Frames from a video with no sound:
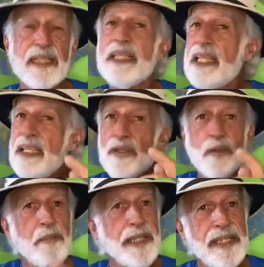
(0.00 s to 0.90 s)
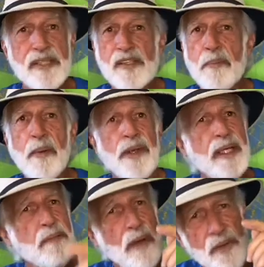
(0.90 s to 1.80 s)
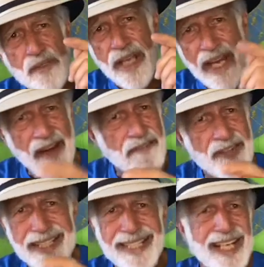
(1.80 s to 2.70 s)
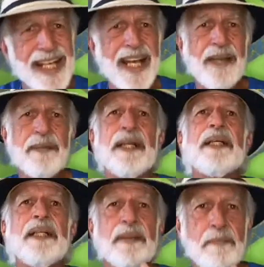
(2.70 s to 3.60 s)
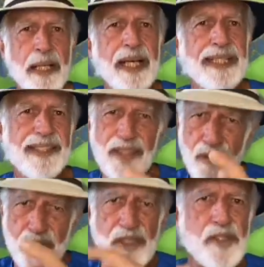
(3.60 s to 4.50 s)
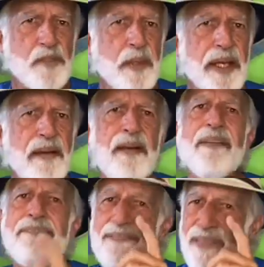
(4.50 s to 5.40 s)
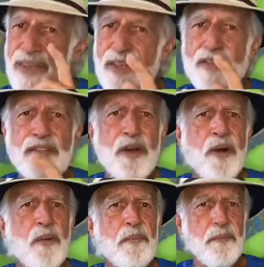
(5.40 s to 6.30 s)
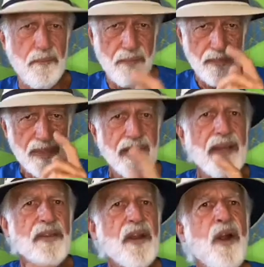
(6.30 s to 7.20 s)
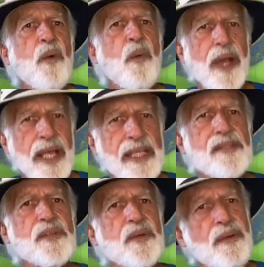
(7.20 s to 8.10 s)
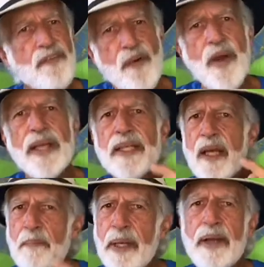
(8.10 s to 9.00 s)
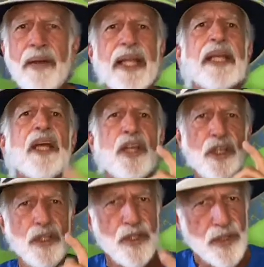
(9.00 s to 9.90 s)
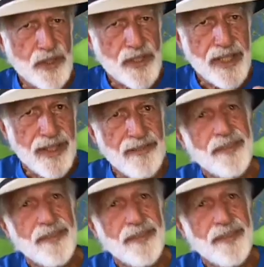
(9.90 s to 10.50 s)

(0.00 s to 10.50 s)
you'll be disappointed most every time. But don't despair, there's hope. There are ways to avoid comparing yourself